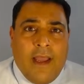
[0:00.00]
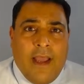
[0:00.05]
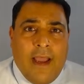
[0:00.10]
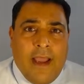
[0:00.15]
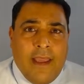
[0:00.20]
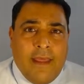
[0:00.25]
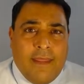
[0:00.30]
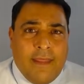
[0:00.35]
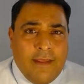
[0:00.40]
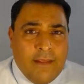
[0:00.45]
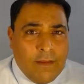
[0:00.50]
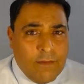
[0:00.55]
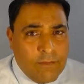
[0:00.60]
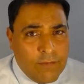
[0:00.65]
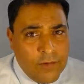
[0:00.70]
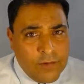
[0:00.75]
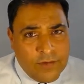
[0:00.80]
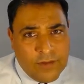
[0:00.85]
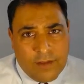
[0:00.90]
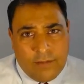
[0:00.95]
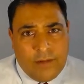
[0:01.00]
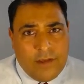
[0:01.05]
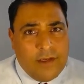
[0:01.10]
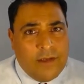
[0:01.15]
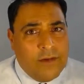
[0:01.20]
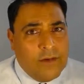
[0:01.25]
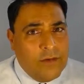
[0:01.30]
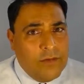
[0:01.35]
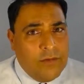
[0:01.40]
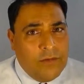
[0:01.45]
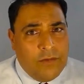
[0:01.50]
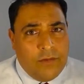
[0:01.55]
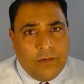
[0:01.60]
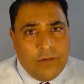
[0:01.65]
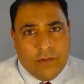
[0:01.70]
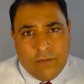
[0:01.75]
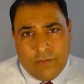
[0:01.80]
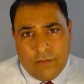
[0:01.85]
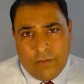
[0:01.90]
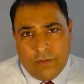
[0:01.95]
I think the first time you need to go through
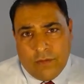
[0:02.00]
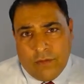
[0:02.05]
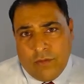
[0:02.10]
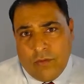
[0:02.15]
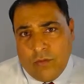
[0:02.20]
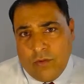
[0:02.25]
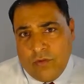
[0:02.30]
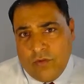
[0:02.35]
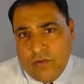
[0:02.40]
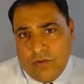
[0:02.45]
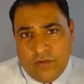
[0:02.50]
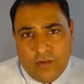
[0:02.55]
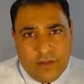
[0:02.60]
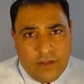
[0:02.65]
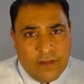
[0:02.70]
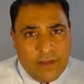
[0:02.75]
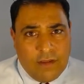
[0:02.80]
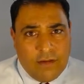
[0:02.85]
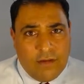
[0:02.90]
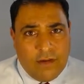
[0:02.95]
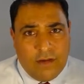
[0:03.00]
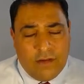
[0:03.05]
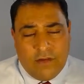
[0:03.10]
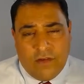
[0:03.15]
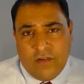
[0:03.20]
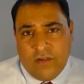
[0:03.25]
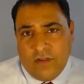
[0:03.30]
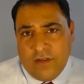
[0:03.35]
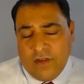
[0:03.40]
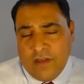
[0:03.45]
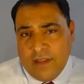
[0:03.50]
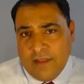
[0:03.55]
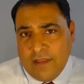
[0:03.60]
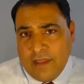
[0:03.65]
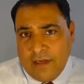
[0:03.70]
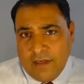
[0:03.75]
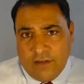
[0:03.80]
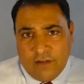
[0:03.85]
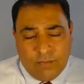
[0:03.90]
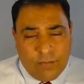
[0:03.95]
the course just to get
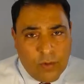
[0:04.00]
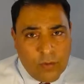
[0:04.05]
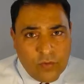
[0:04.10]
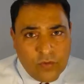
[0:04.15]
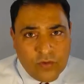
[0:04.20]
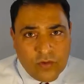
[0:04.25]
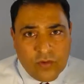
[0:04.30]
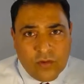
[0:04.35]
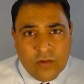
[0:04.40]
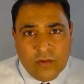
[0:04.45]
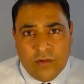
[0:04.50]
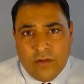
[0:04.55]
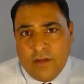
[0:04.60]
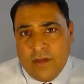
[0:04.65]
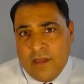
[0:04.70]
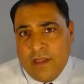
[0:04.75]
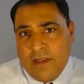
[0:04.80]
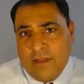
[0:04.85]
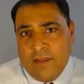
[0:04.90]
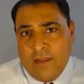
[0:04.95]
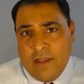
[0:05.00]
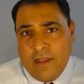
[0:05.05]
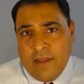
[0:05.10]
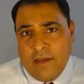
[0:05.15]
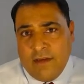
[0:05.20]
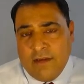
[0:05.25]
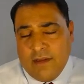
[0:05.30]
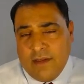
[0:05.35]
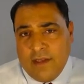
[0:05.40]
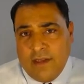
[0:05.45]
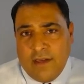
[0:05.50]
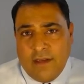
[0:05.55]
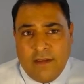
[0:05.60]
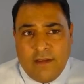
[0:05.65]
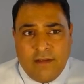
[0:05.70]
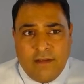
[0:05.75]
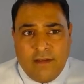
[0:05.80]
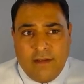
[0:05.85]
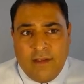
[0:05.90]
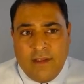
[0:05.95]
that exposure, and then kind
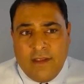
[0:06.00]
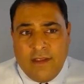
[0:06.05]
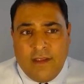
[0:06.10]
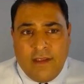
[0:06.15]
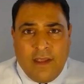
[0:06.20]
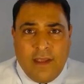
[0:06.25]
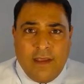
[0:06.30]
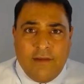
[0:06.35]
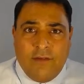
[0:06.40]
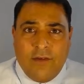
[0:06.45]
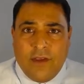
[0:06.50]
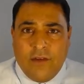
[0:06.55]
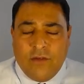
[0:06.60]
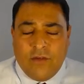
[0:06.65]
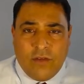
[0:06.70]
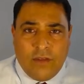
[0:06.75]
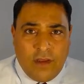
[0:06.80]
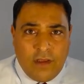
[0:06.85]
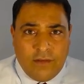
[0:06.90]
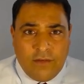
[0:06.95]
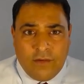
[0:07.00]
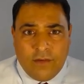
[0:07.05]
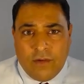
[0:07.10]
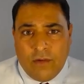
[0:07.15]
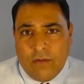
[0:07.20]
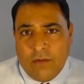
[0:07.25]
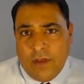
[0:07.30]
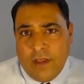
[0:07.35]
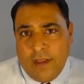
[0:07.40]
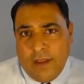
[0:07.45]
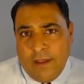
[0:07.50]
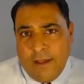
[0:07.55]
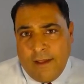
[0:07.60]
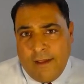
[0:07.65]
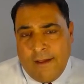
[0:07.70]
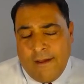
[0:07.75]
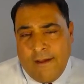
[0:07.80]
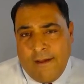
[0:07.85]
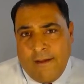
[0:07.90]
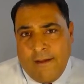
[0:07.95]
of have you get your thoughts going.
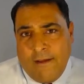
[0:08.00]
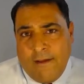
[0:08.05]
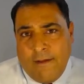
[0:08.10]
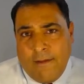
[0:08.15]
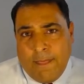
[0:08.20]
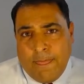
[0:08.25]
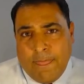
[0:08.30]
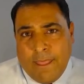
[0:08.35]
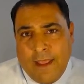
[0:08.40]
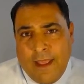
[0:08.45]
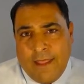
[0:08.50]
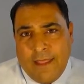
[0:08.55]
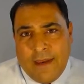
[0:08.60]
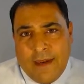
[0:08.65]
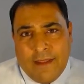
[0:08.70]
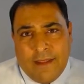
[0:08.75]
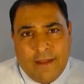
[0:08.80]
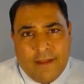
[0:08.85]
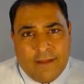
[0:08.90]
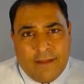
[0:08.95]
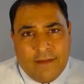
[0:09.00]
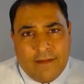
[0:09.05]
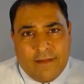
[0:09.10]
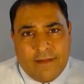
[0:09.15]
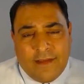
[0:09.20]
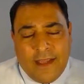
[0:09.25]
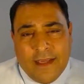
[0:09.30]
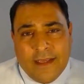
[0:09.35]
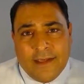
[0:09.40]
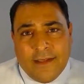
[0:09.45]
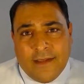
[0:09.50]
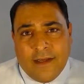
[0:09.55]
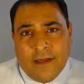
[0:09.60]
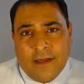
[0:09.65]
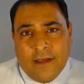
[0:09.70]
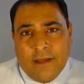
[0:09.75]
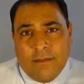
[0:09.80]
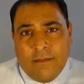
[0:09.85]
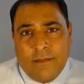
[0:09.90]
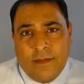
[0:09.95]
And then I think the second
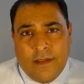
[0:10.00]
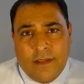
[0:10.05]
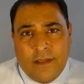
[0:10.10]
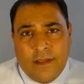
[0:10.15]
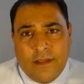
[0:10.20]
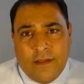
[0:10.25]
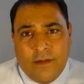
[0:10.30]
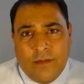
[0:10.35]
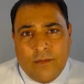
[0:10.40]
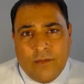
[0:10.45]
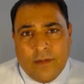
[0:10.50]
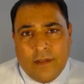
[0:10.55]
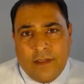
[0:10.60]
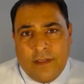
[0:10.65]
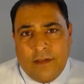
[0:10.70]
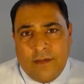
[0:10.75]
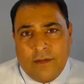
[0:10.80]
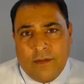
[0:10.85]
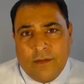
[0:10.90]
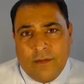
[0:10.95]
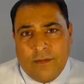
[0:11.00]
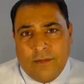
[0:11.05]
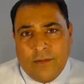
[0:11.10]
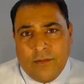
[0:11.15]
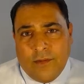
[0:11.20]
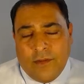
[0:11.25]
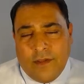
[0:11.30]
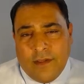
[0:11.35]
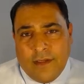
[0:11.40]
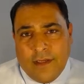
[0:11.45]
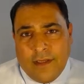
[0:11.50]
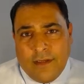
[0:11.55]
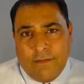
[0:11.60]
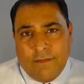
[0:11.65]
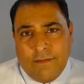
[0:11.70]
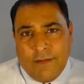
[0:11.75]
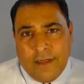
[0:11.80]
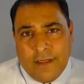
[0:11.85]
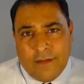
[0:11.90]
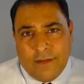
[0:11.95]
time you really need to go through it to kind of
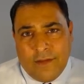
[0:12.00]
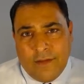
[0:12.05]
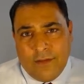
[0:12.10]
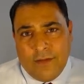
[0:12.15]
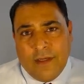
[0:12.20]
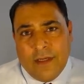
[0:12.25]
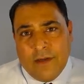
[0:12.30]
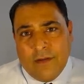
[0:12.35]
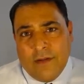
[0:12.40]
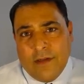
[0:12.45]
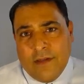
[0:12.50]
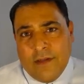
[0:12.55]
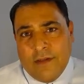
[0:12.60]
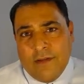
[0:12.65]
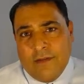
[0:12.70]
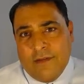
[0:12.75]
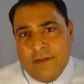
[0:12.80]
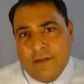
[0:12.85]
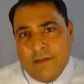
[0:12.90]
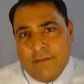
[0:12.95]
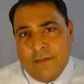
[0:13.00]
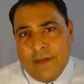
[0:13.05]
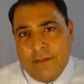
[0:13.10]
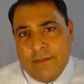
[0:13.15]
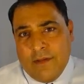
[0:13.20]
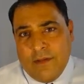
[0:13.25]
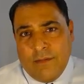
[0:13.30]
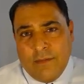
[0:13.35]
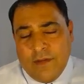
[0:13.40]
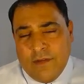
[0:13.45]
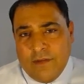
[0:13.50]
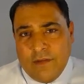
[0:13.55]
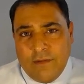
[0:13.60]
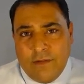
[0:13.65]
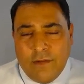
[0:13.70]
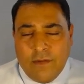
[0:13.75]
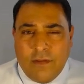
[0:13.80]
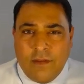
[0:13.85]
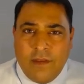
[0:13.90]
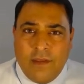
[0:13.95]
fine-tune areas and maybe you missed a
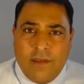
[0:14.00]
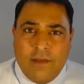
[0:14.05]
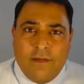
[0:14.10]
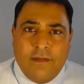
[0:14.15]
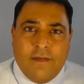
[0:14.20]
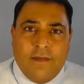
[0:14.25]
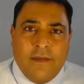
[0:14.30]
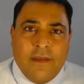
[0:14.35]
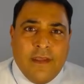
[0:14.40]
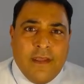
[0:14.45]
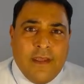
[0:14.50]
few things.